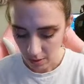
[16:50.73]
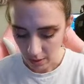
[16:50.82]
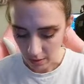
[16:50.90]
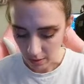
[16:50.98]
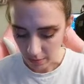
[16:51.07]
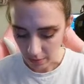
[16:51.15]
I
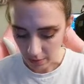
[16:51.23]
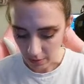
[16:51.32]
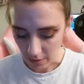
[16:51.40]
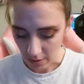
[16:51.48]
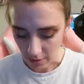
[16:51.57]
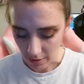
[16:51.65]
love this
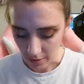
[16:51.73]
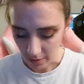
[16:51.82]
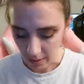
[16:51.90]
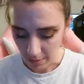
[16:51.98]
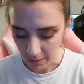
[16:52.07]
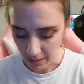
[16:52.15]
song.
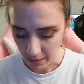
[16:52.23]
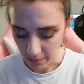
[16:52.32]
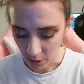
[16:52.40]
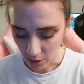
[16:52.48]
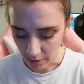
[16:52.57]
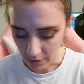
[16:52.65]
I mean, I love
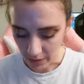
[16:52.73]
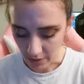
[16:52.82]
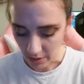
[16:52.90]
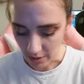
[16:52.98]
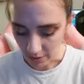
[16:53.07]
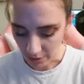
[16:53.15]
all of these
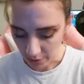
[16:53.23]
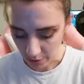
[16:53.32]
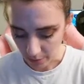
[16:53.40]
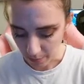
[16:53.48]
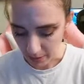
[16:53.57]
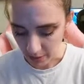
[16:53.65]
songs. These are
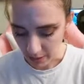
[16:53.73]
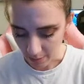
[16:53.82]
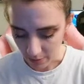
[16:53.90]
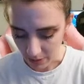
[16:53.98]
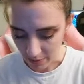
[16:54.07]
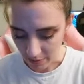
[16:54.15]
like my top
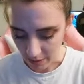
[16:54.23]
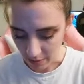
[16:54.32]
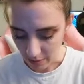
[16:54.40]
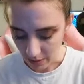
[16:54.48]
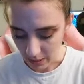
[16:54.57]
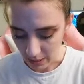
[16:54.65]
10
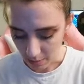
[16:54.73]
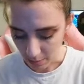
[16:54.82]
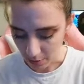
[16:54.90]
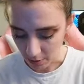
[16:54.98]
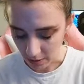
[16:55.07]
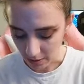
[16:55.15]
favorite Animal
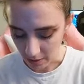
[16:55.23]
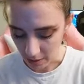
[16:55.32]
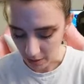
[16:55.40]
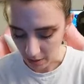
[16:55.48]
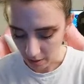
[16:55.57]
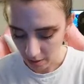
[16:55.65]

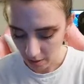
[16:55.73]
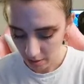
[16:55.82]
Crossing